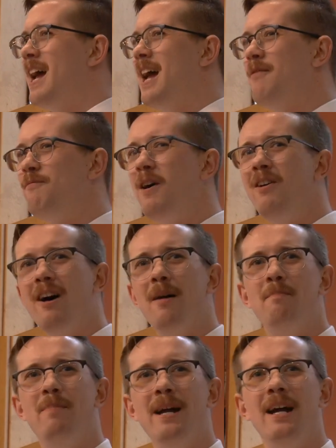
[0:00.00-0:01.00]
it felt a
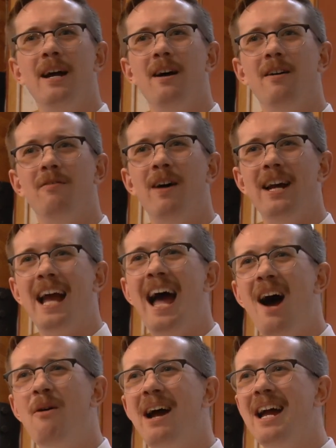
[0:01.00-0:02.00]
bit like
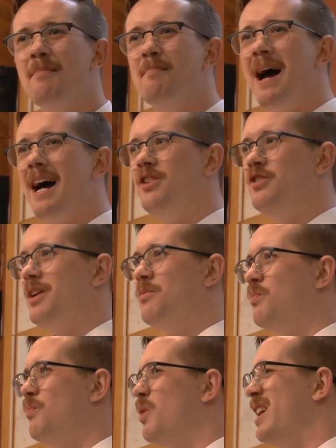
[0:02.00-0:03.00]
how I
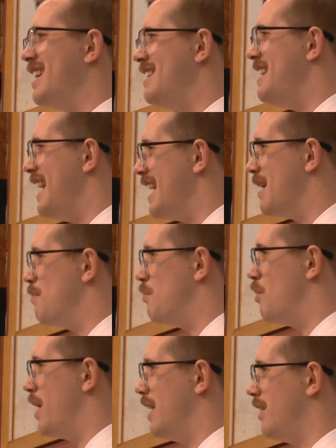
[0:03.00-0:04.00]
imagine when a
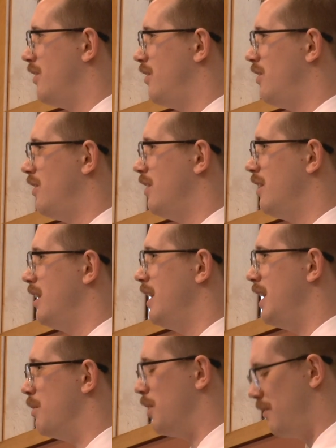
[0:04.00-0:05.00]
dam breaks,
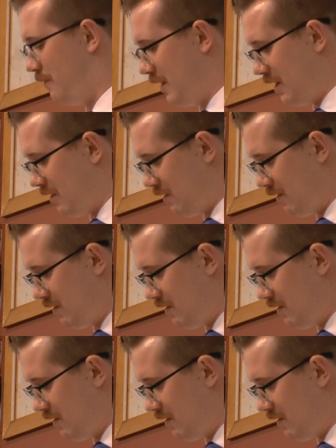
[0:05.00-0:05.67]
it would feel.